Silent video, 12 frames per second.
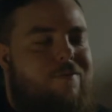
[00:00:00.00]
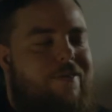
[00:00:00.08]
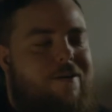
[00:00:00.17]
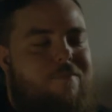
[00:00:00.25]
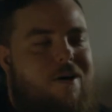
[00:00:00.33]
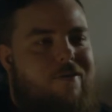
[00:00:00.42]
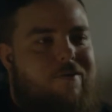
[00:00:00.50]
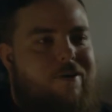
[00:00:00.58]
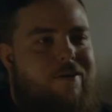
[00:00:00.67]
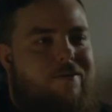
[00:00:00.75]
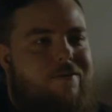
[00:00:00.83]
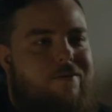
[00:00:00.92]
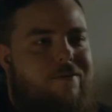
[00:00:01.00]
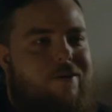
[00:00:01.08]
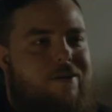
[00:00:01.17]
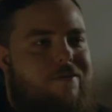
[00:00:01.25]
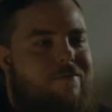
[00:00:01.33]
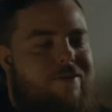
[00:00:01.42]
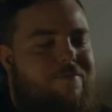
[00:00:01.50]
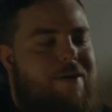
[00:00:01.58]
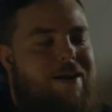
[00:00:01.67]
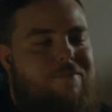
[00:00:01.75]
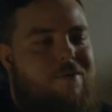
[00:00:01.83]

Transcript: let that bother you. And don't let the pain